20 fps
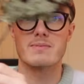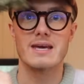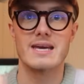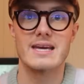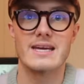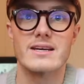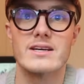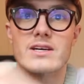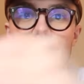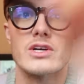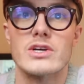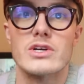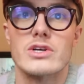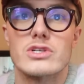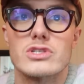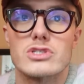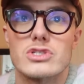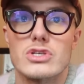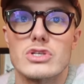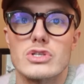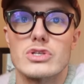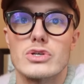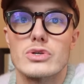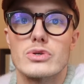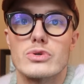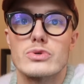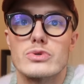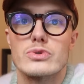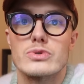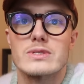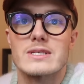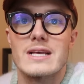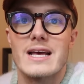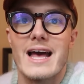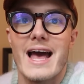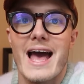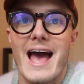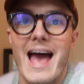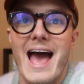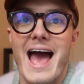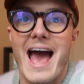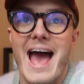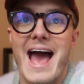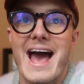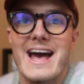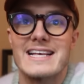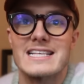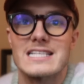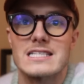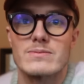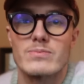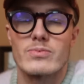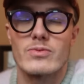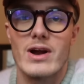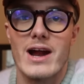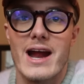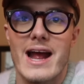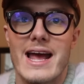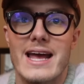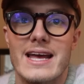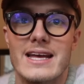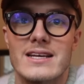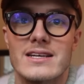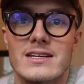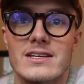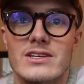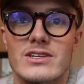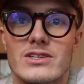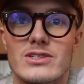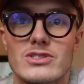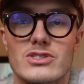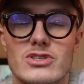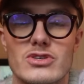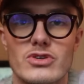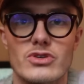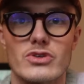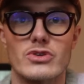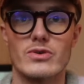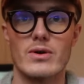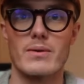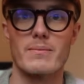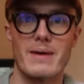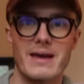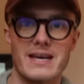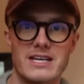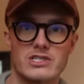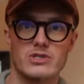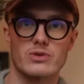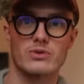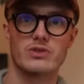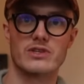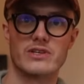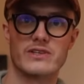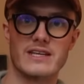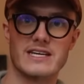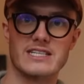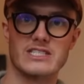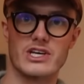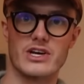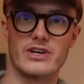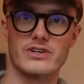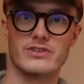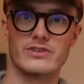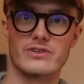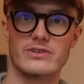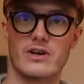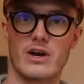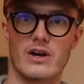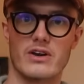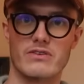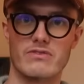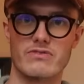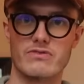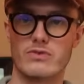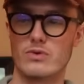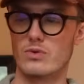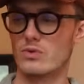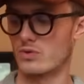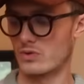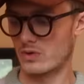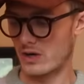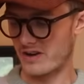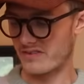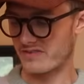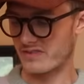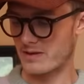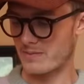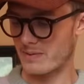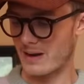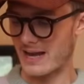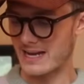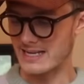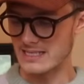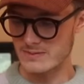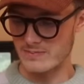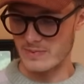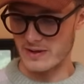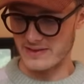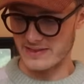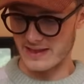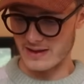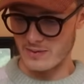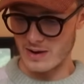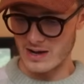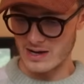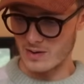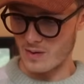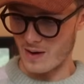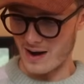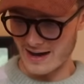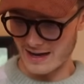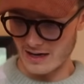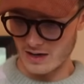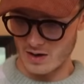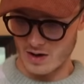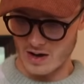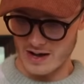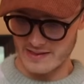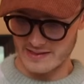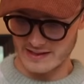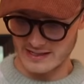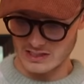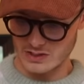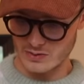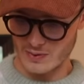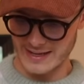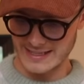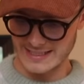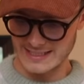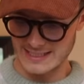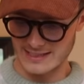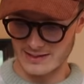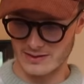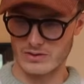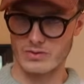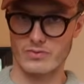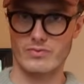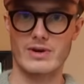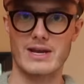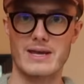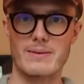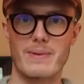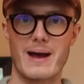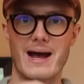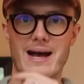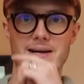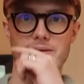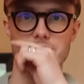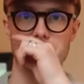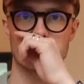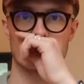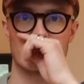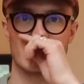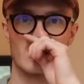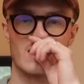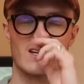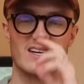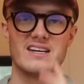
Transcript: me to use hairspray to make sure that they don't kind of fall all over the place, but they were quite a lot. I think twenty-three pounds